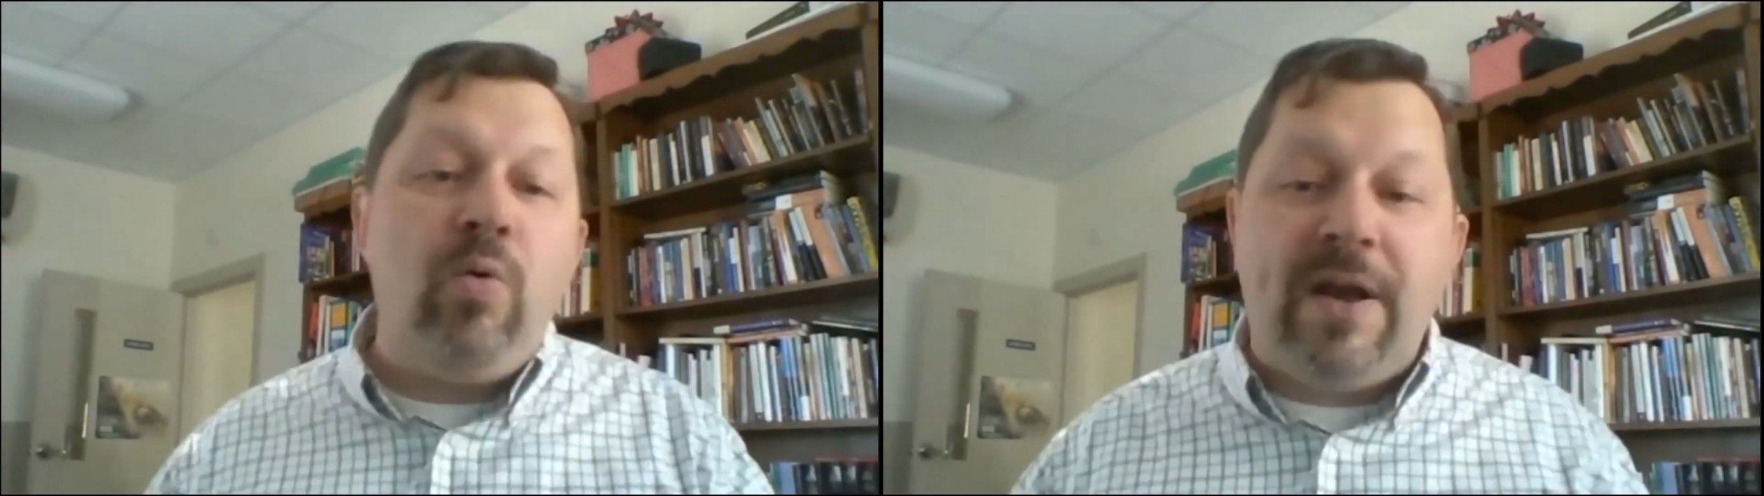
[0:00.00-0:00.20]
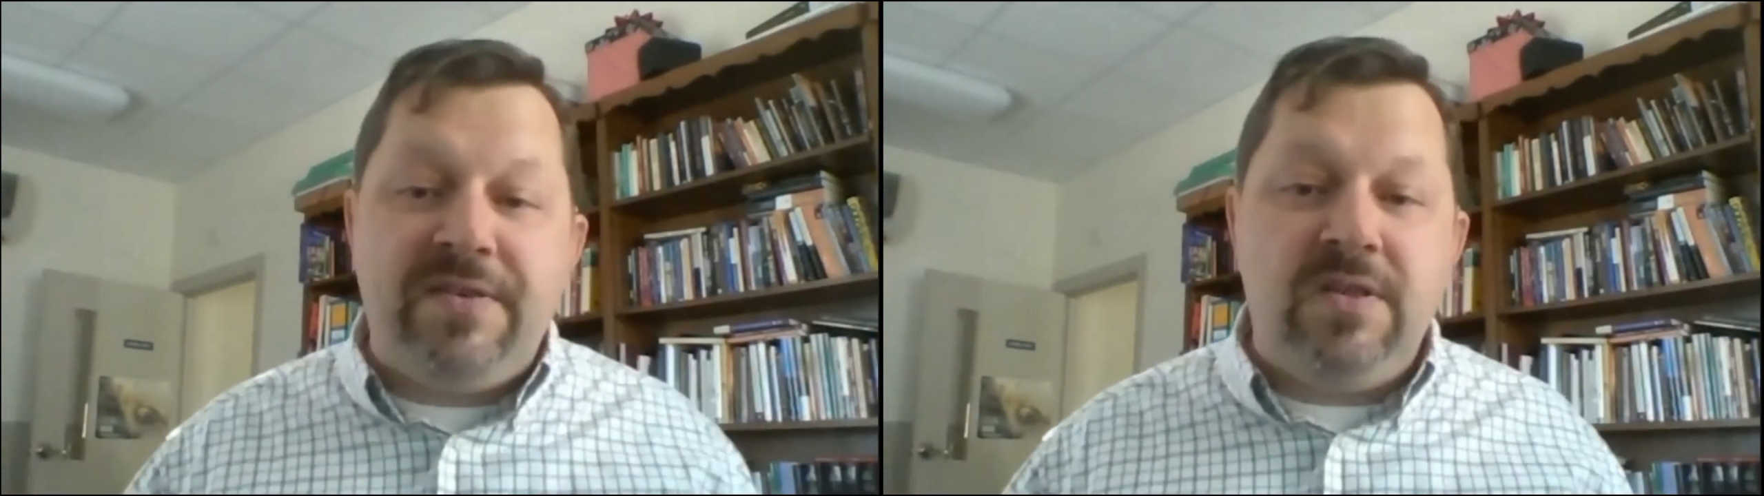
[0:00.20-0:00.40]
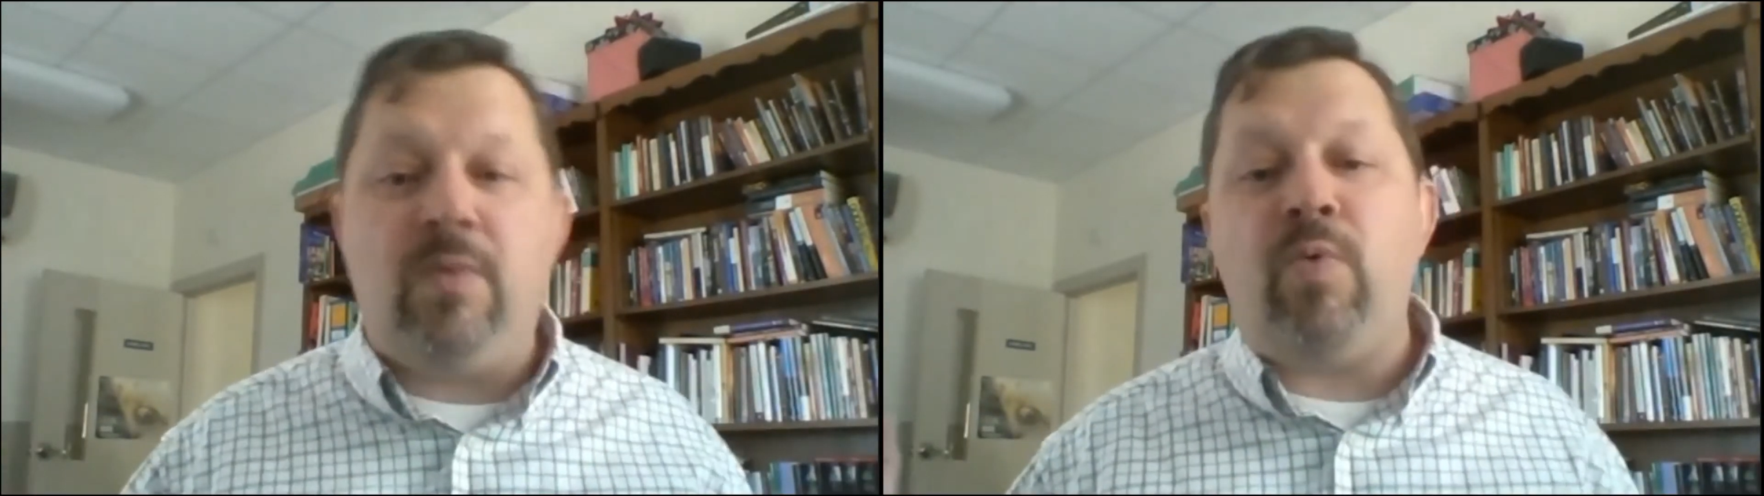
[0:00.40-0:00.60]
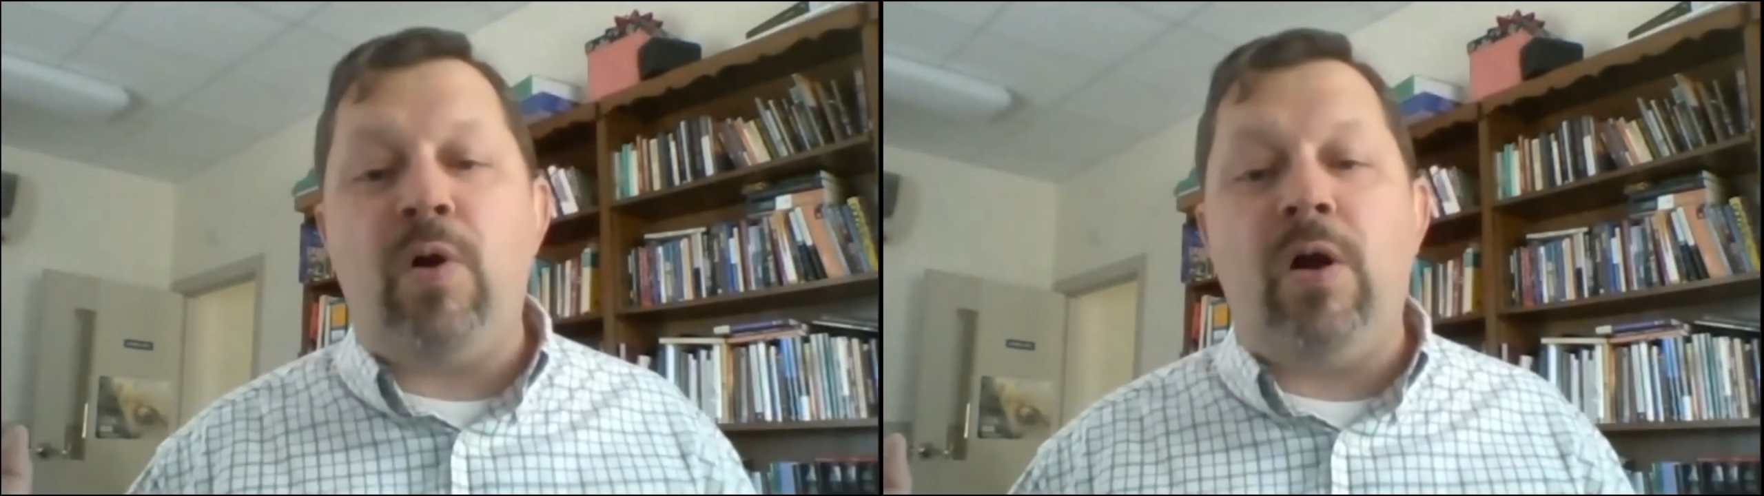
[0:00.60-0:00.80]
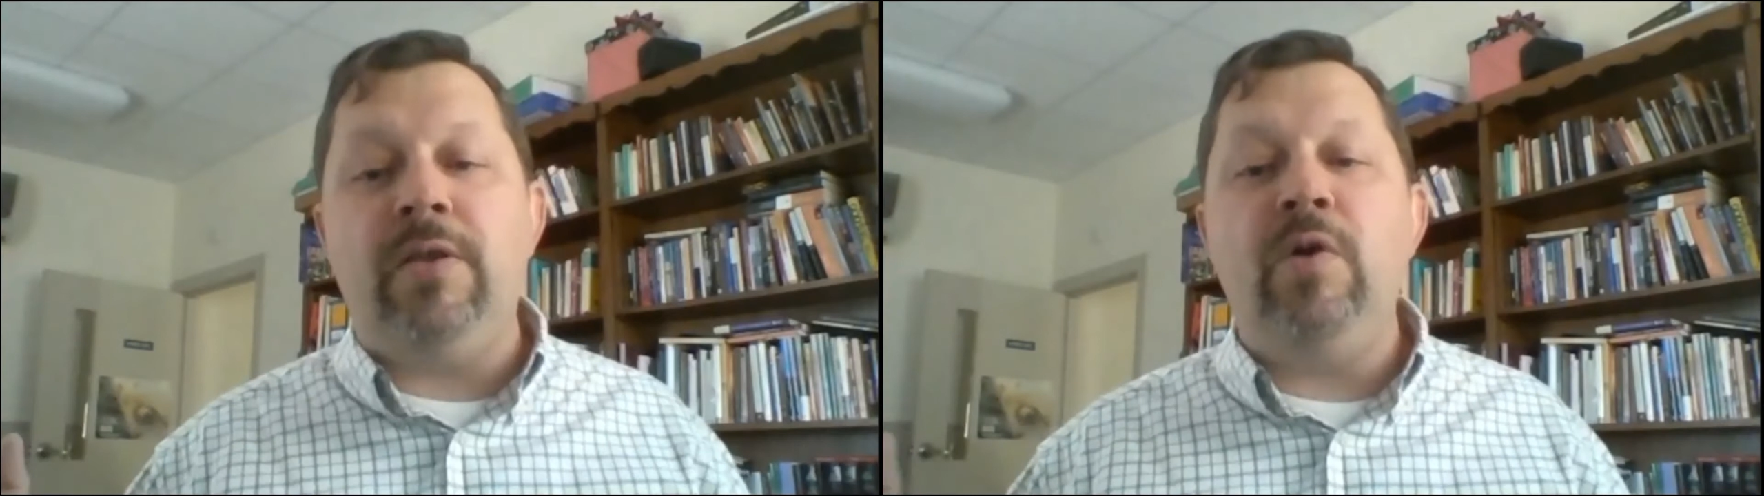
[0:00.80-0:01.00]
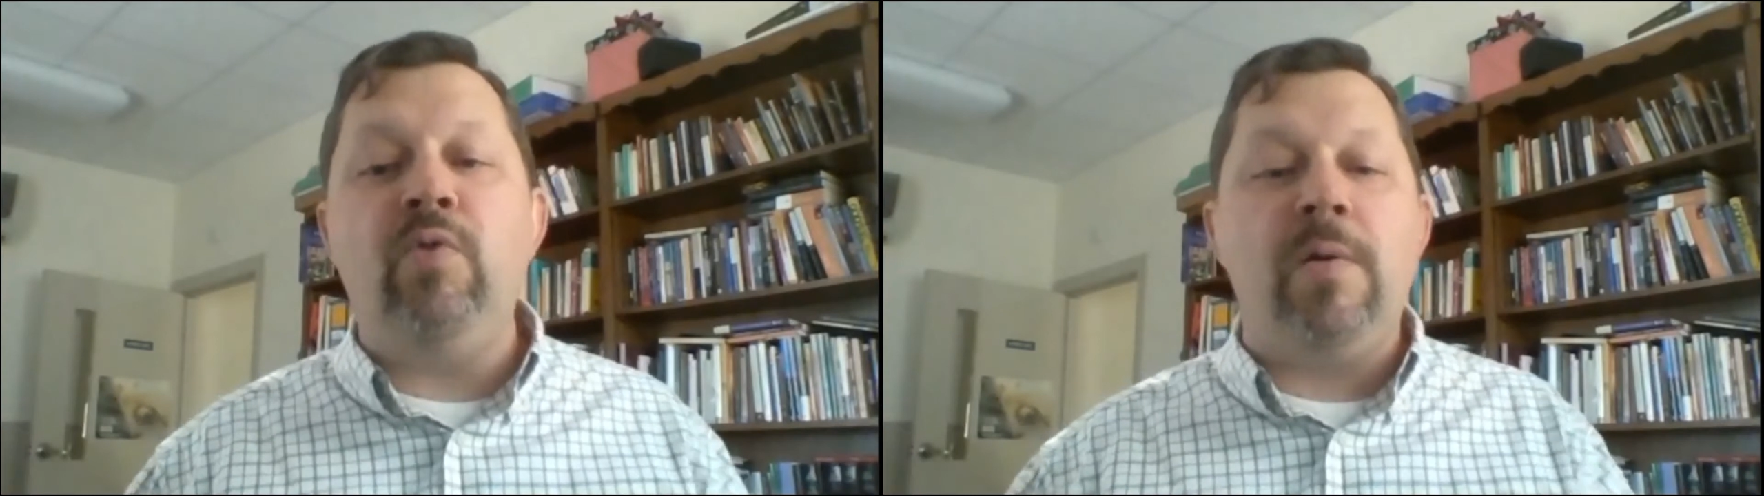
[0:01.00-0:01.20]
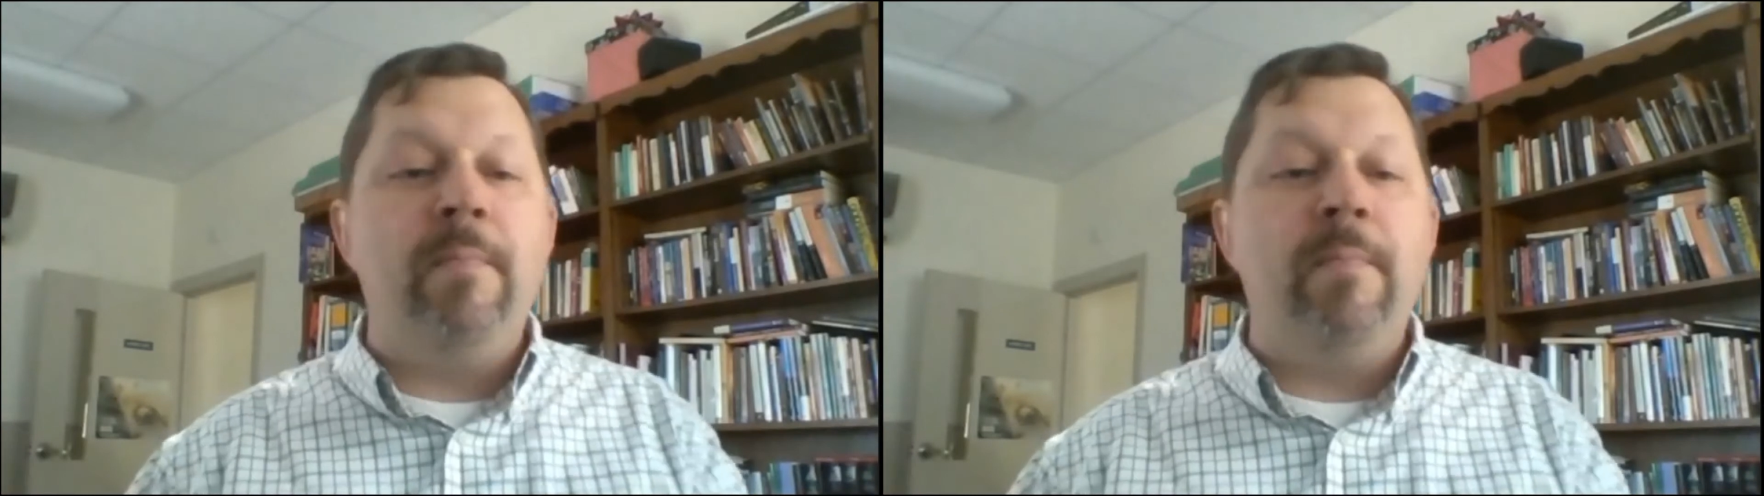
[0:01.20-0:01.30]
rest of the world who were